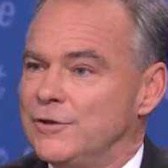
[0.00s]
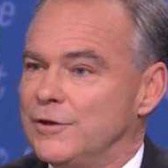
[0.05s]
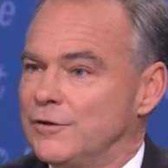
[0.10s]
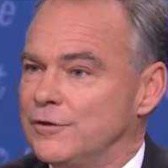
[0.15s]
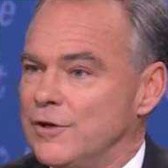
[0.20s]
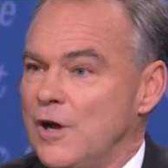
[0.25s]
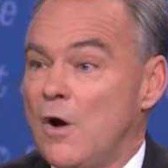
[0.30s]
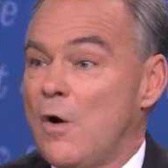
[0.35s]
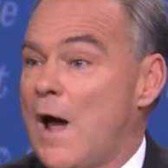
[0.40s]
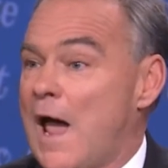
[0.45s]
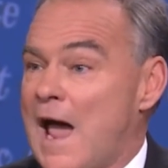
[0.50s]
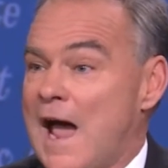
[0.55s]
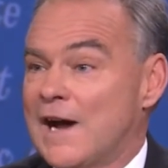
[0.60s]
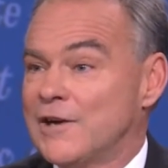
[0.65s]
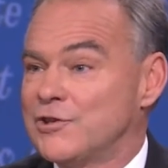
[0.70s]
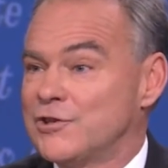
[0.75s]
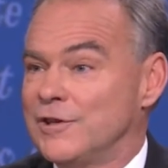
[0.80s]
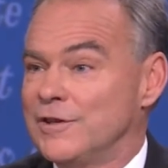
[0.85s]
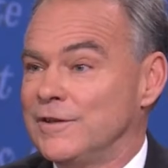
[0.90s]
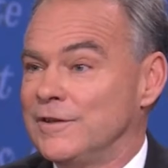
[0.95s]
took no
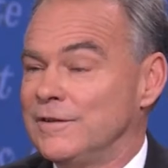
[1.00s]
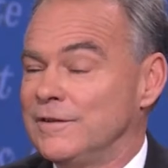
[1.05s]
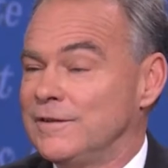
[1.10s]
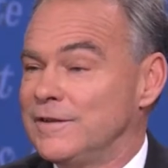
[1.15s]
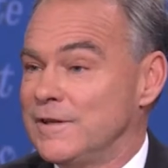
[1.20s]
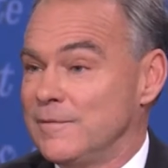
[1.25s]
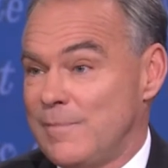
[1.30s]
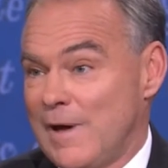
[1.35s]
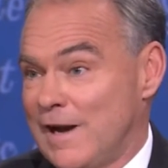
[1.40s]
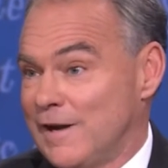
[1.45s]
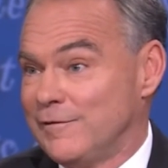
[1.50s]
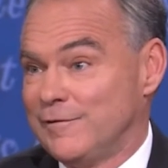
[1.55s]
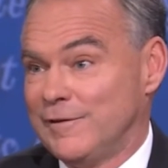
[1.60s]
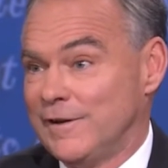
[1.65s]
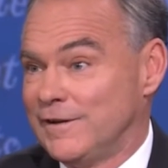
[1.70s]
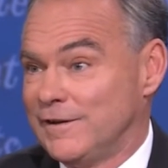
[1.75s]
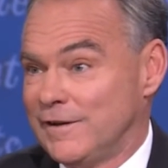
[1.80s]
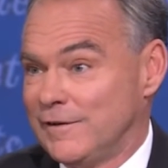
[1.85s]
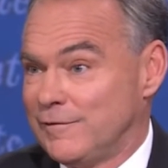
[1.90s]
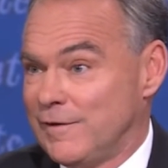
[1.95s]
action to
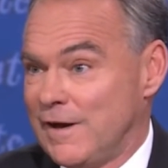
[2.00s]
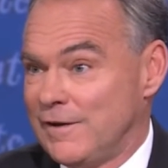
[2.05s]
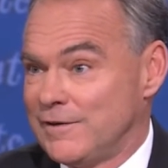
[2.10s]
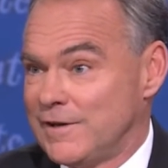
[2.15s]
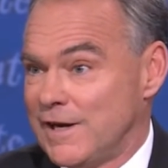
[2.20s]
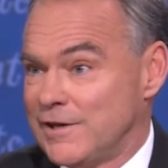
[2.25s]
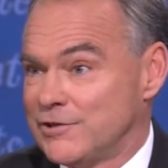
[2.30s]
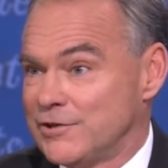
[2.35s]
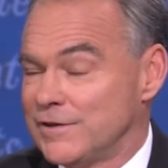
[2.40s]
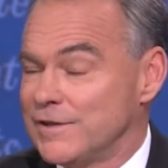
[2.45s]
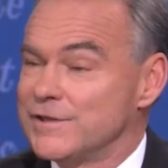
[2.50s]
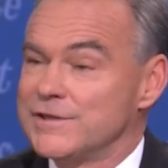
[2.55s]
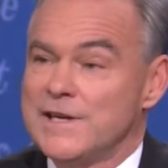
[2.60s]
benefit the foundation.